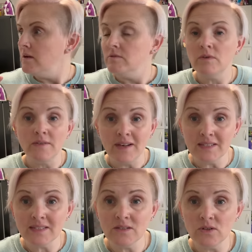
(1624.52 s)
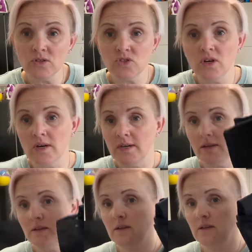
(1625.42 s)
Right, the last thing I've got to try
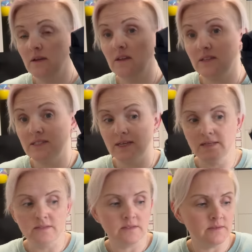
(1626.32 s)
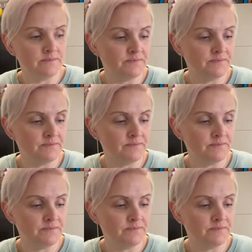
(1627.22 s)
are these leggings.